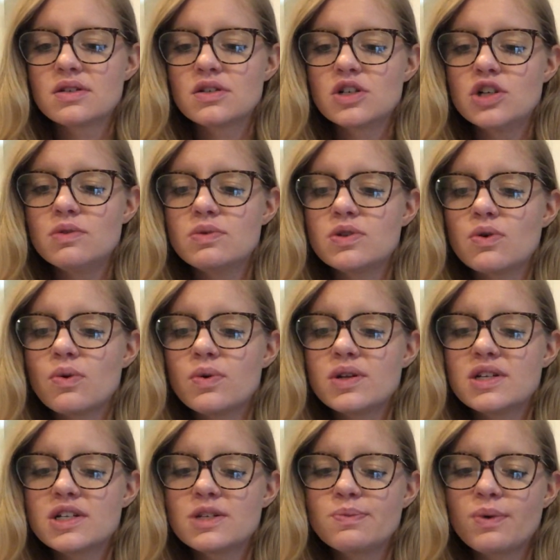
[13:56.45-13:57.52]
She was
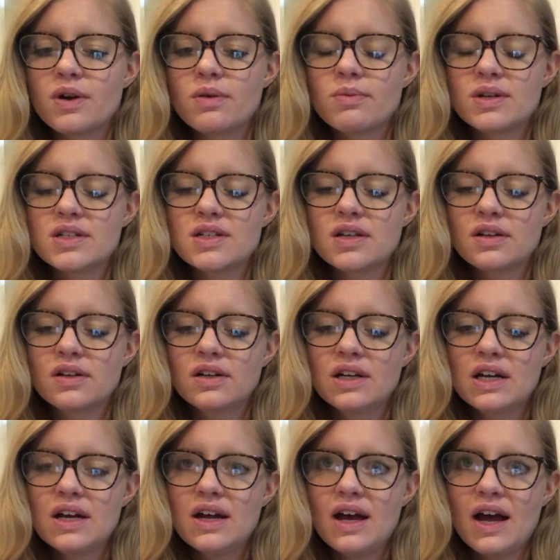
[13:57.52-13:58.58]
always experimenting.
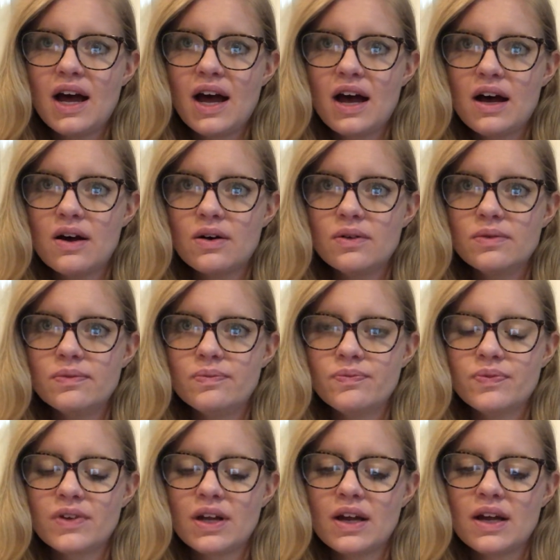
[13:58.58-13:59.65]
How?
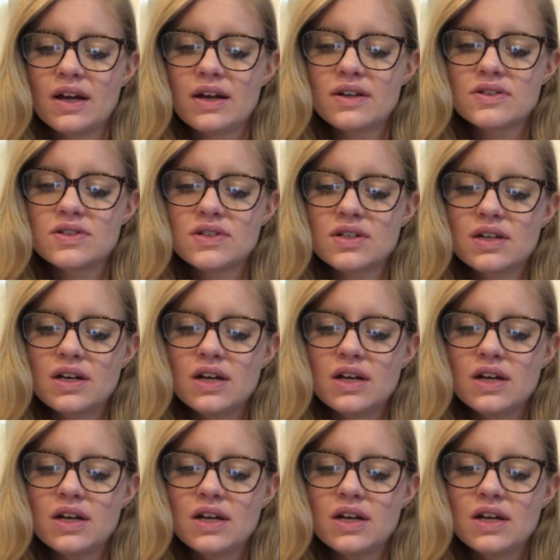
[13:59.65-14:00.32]
I asked.